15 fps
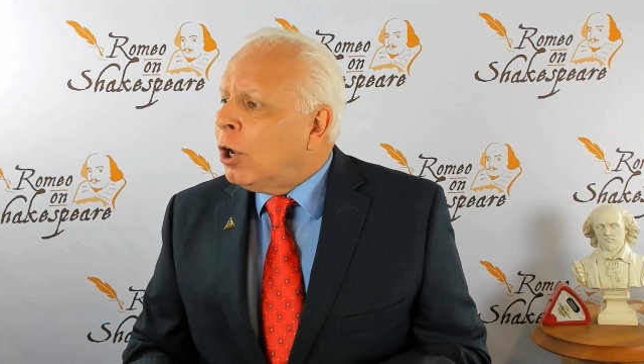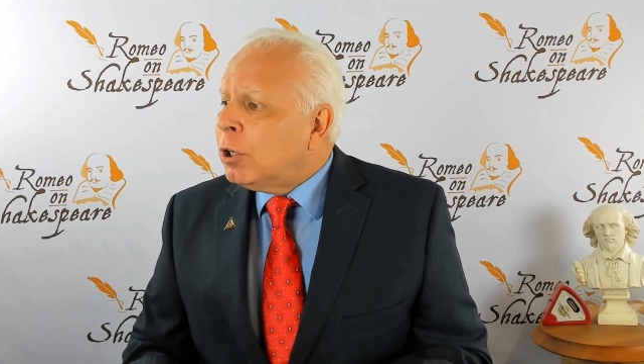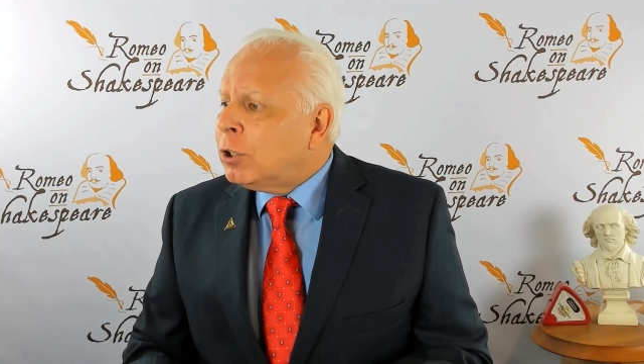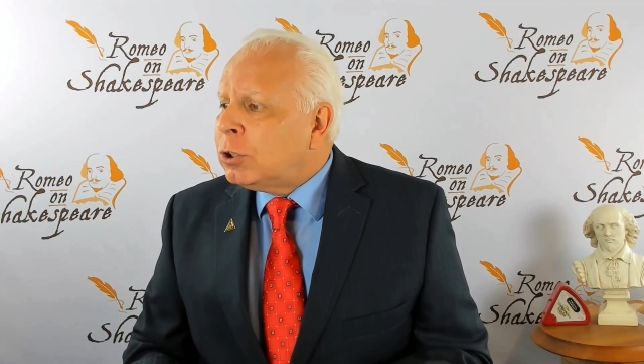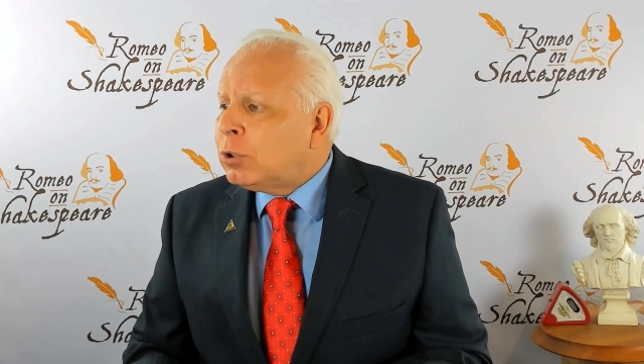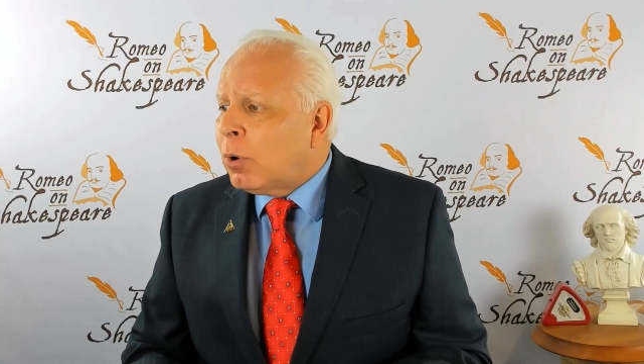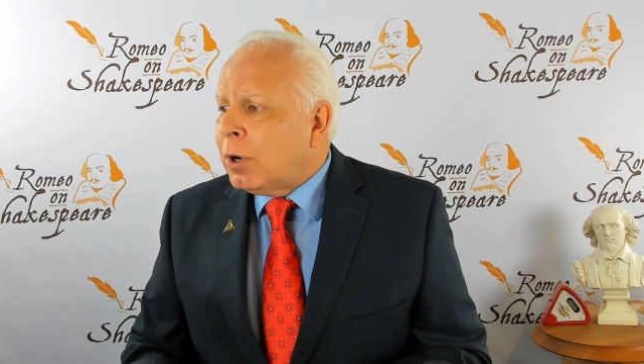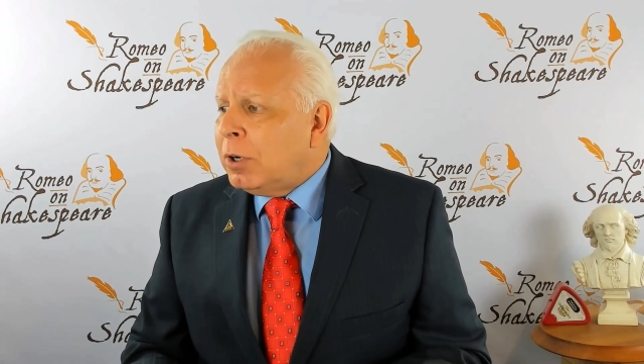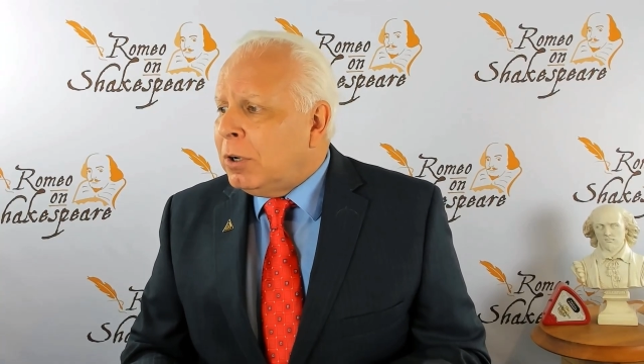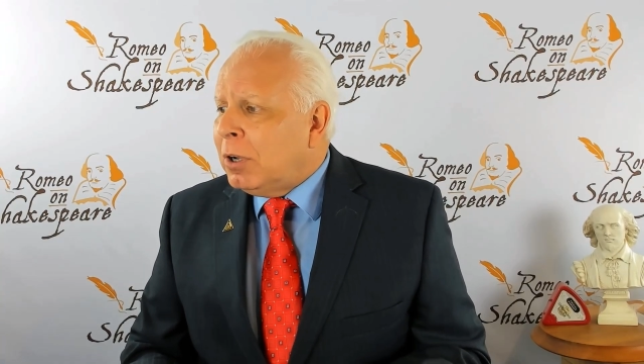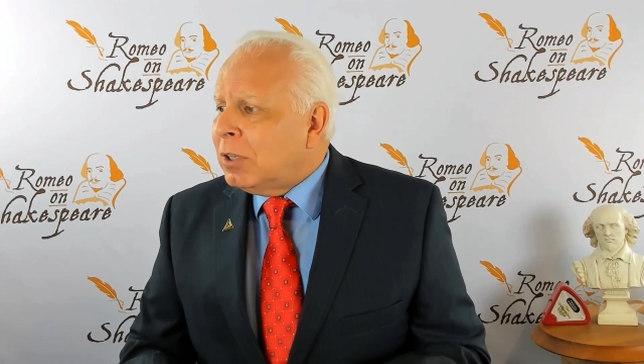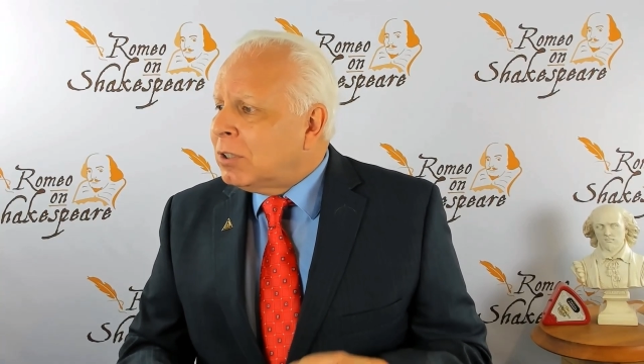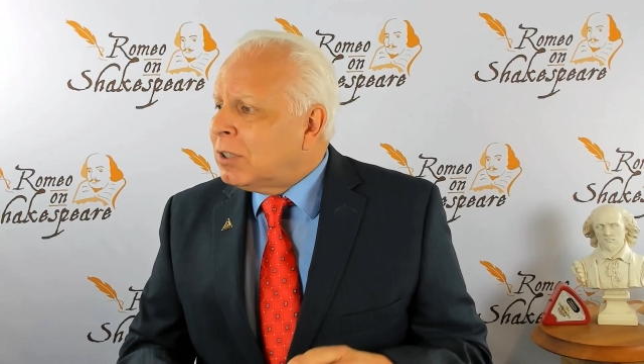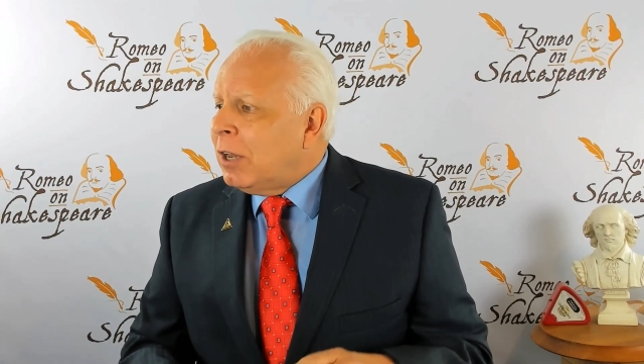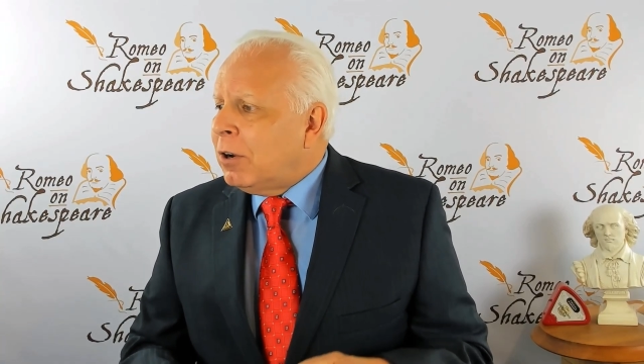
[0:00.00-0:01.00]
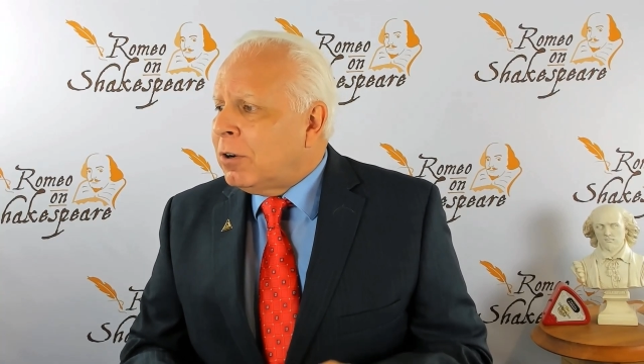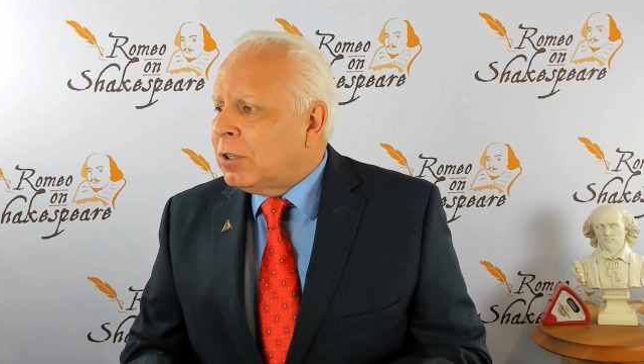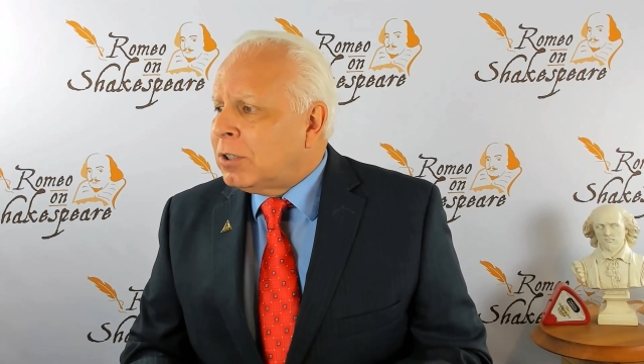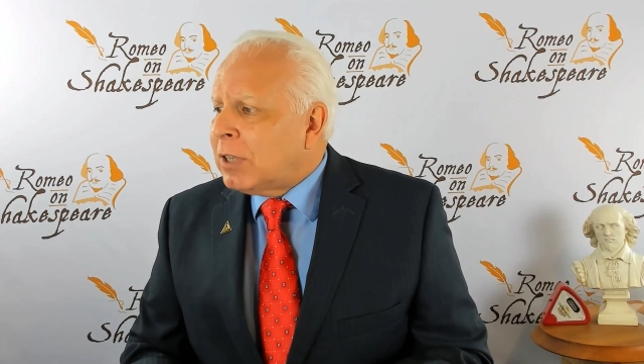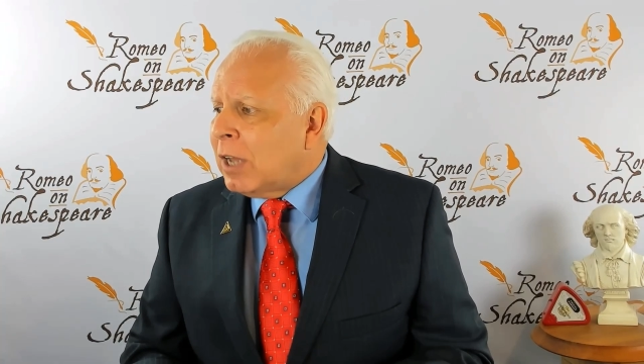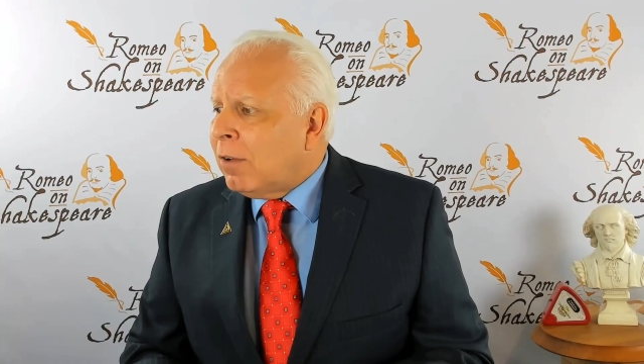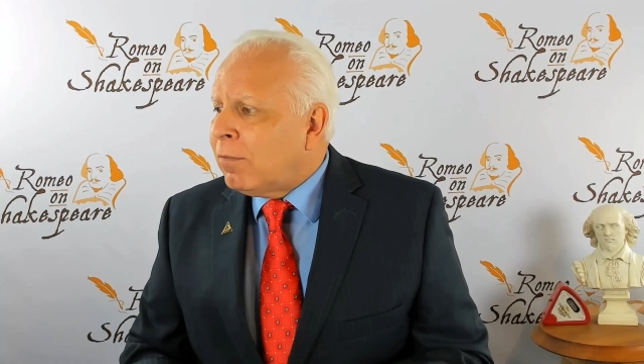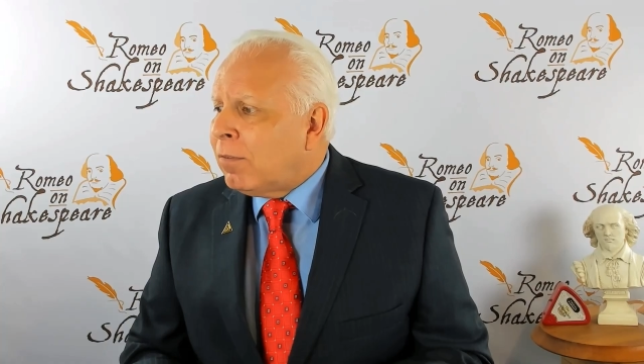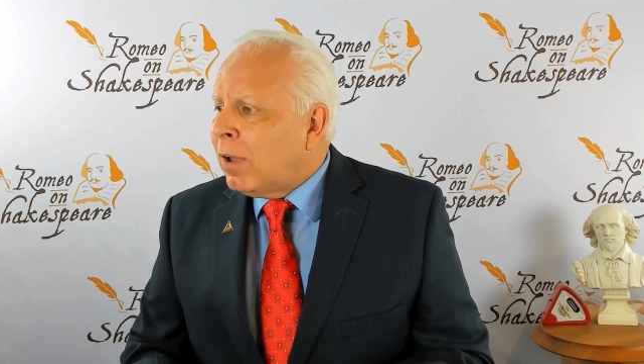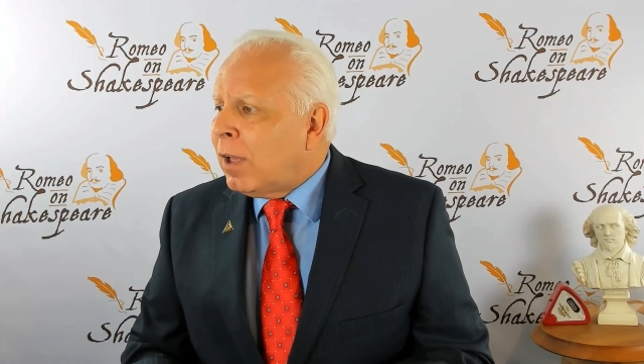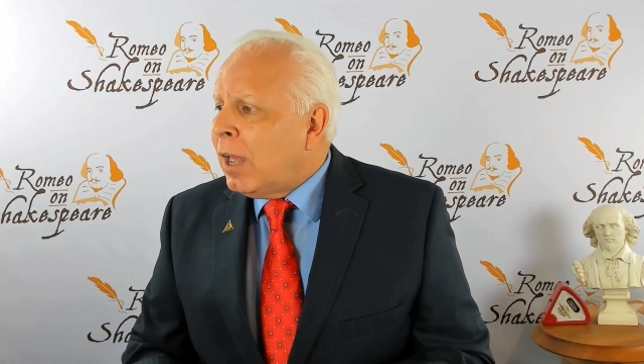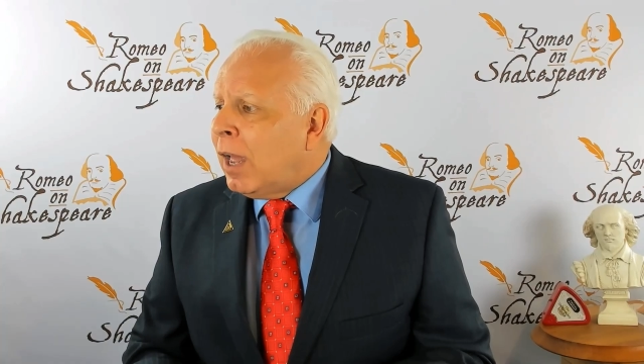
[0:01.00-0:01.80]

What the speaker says: Sure, you can say to yourself,